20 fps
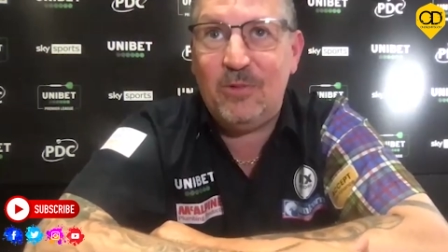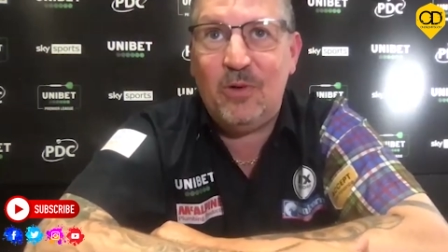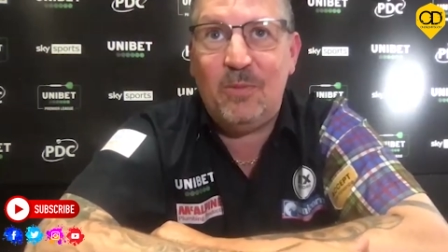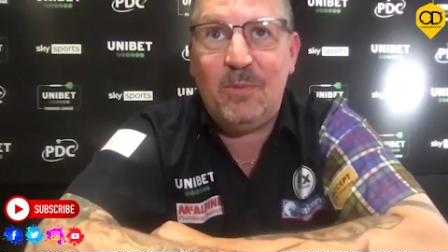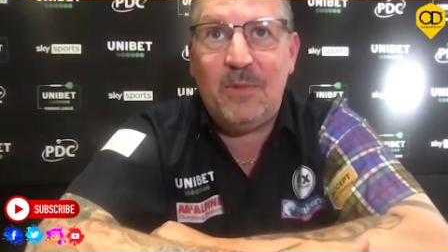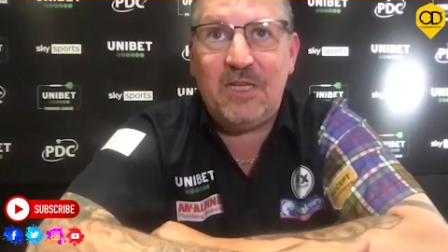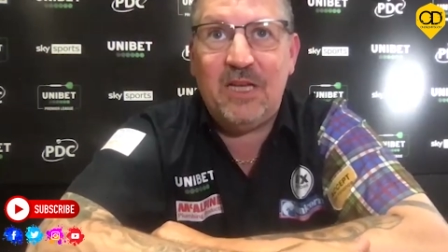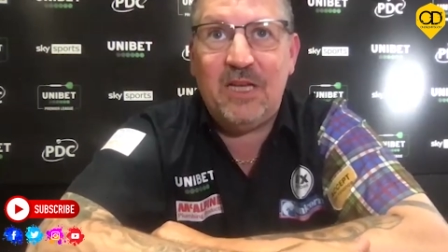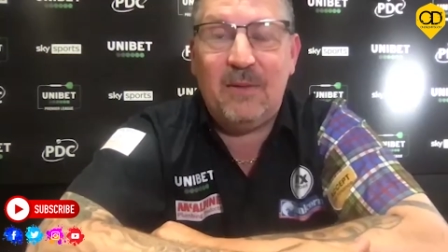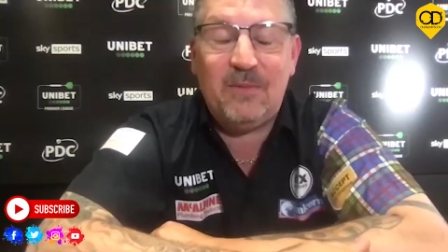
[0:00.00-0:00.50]

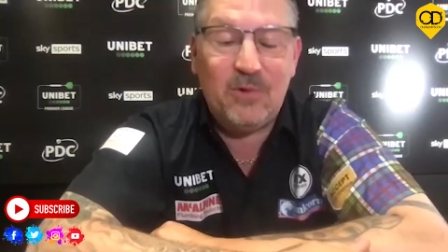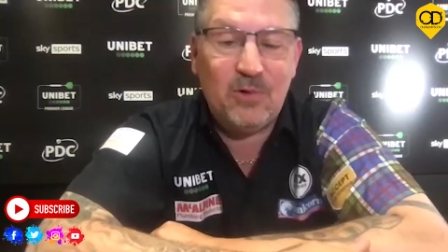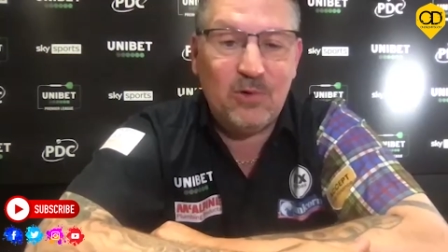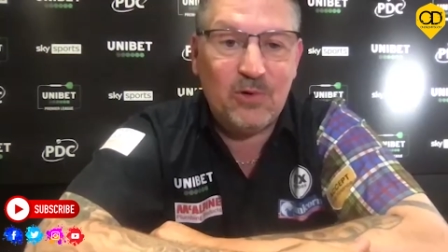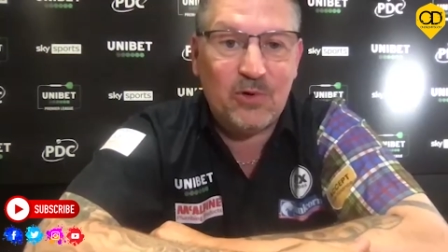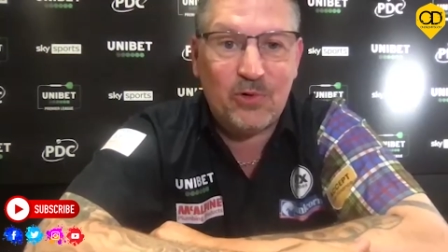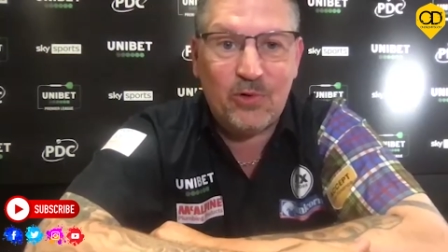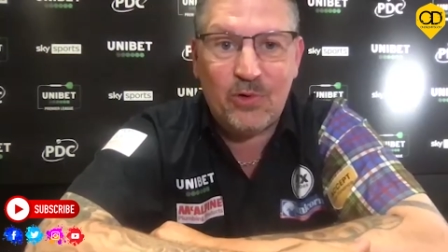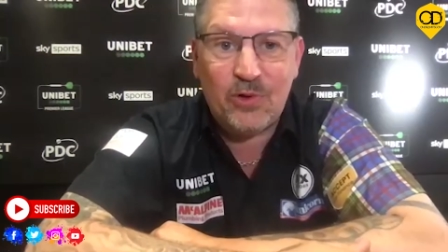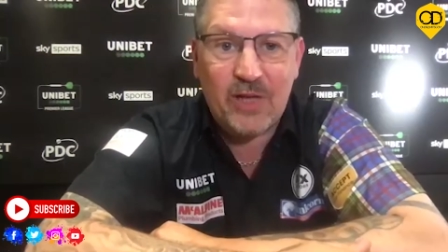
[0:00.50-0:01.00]
my
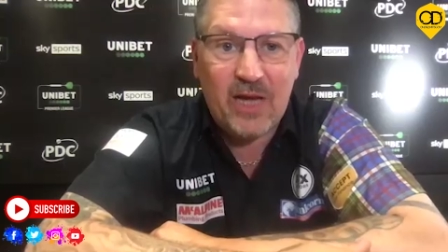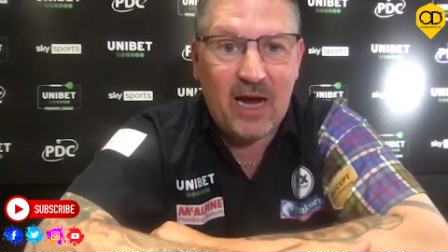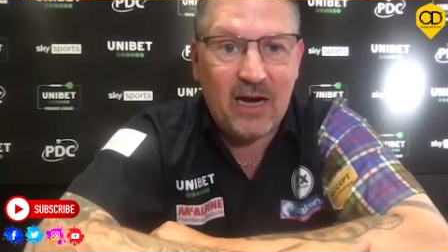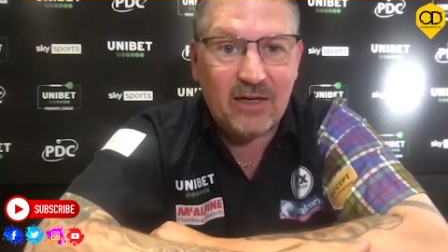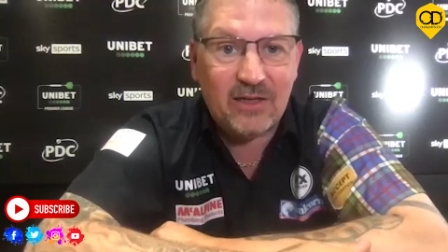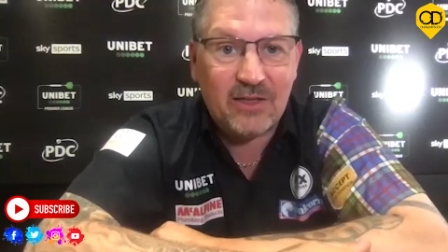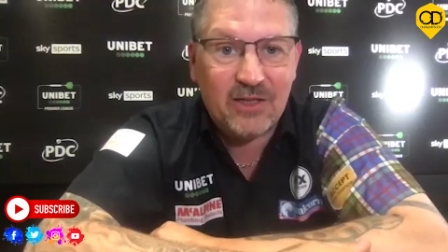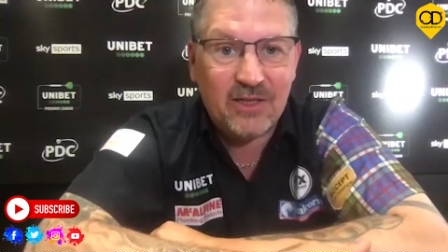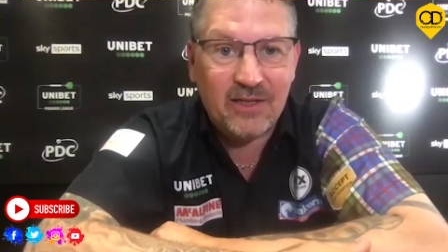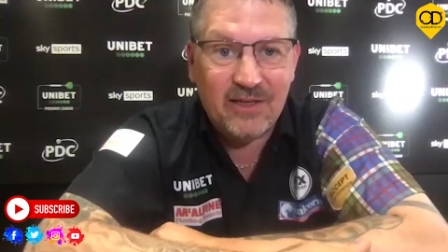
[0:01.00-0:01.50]
tiptoes throwing
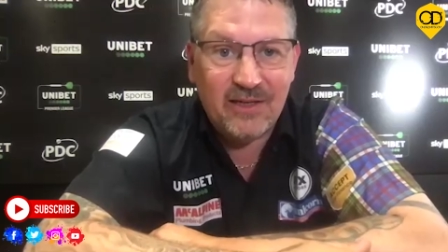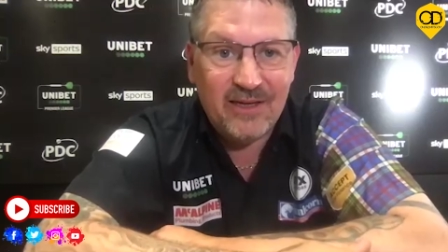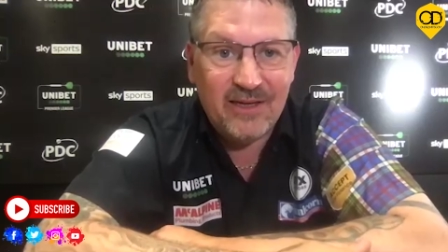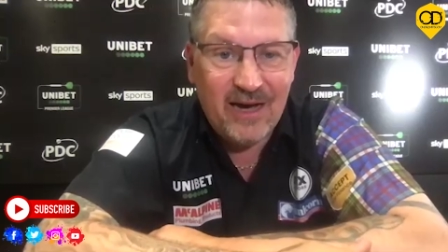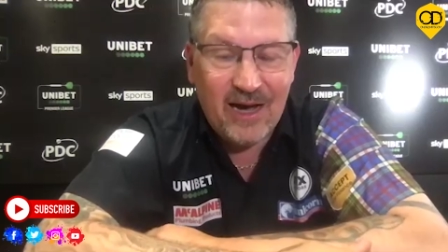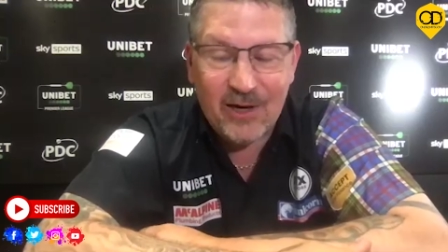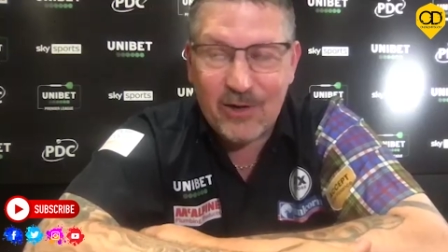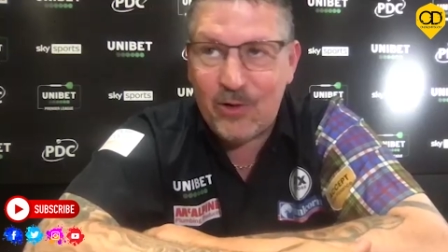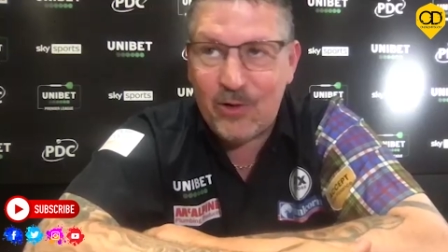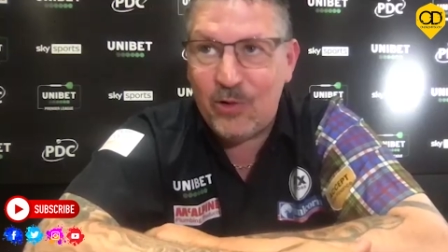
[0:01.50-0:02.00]
darts.
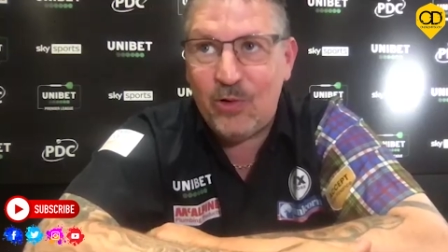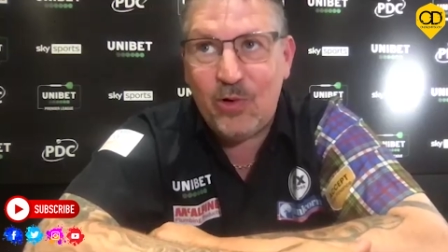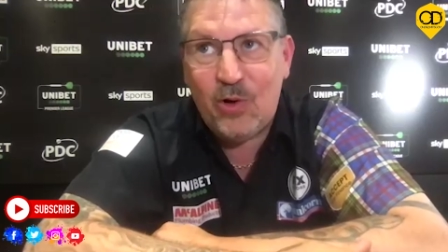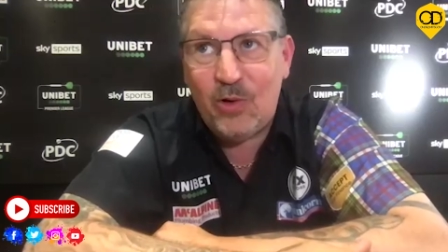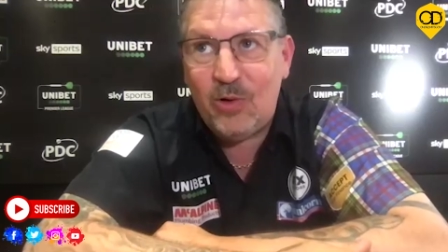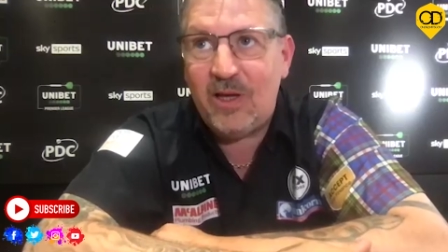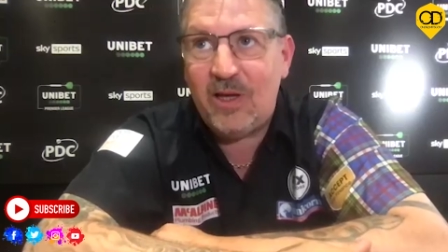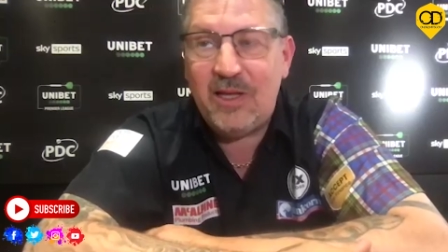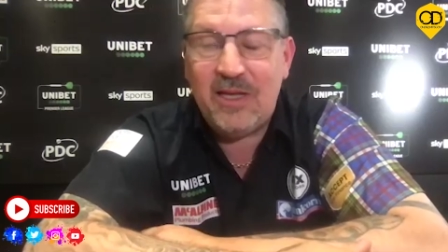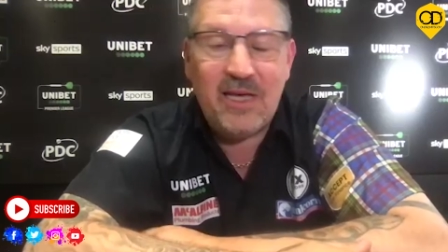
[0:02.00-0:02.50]
I could
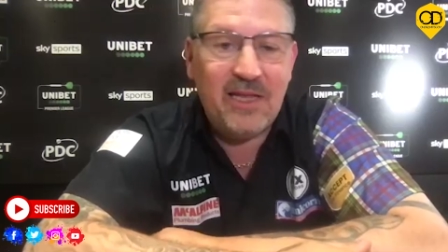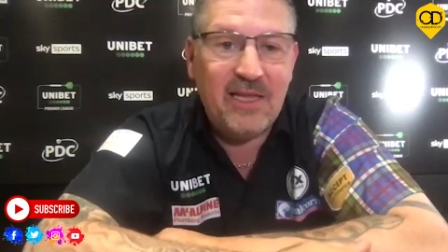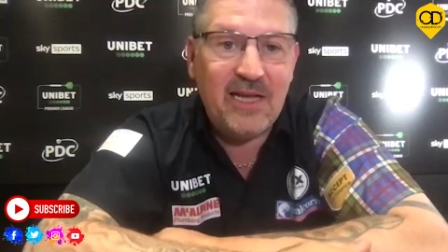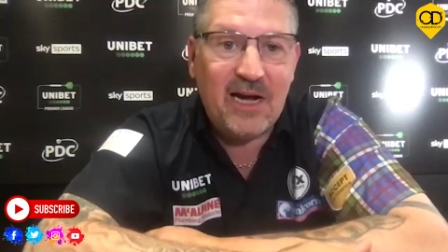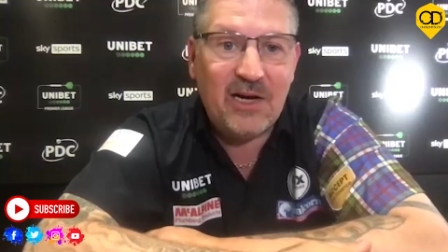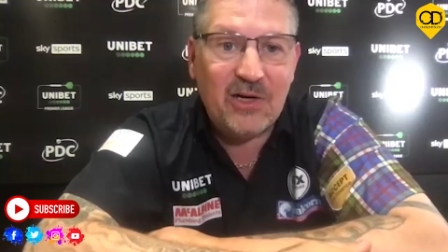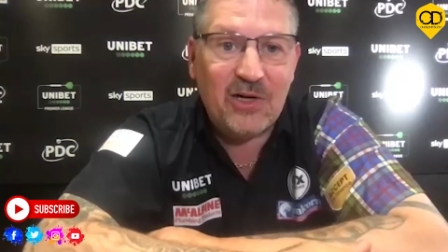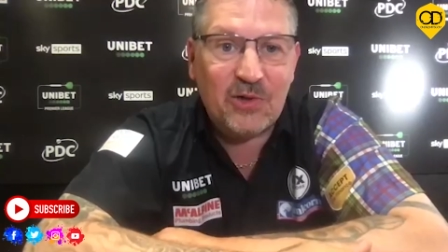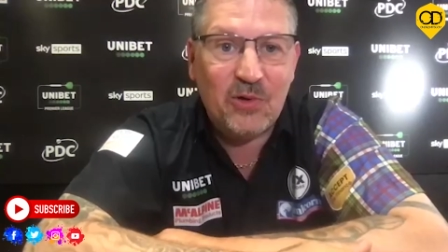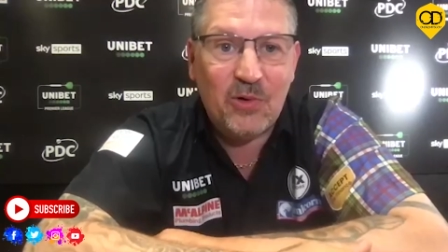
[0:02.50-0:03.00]
not let the
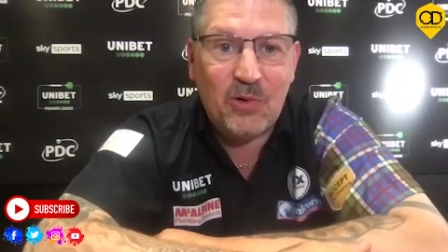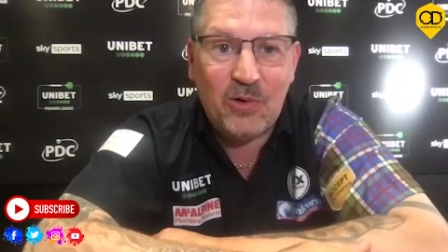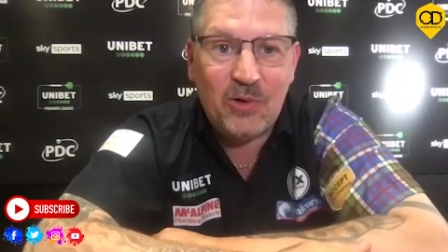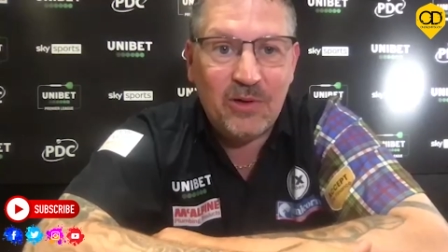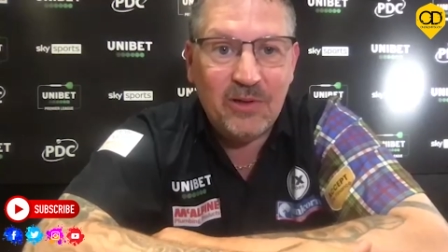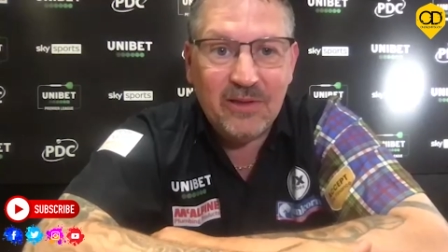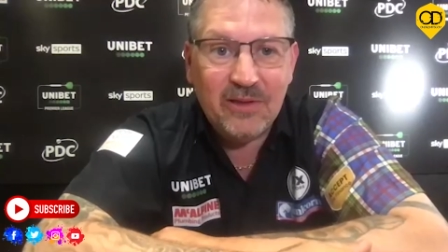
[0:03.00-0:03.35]
darts go.